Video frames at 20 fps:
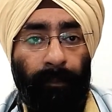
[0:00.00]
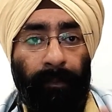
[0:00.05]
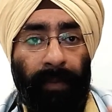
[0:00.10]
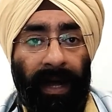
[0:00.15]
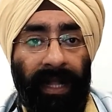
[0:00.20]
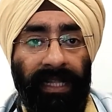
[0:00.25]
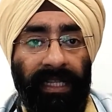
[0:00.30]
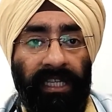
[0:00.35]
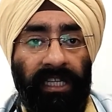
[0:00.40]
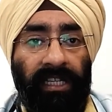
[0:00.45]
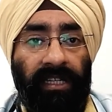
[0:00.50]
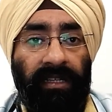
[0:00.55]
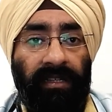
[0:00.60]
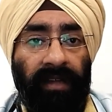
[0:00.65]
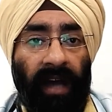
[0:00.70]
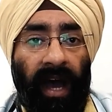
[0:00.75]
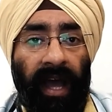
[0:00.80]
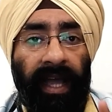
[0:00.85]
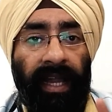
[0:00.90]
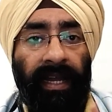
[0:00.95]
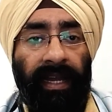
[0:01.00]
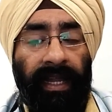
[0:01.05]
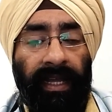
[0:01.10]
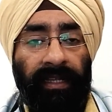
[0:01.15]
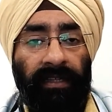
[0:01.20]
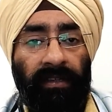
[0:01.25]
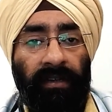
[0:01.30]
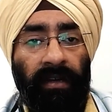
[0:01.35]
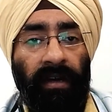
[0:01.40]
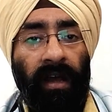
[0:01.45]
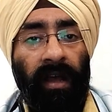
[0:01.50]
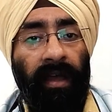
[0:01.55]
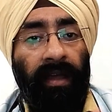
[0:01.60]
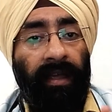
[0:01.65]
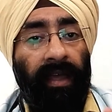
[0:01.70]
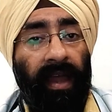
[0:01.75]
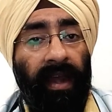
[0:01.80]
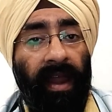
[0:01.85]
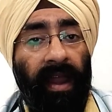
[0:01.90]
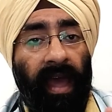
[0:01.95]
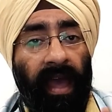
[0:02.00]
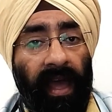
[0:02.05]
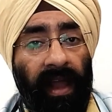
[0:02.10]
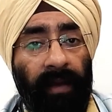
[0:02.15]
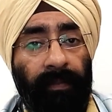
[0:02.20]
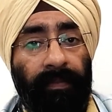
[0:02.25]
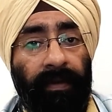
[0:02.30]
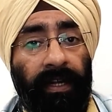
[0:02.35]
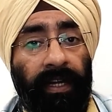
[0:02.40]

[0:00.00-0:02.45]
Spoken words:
pulsed dye laser, can help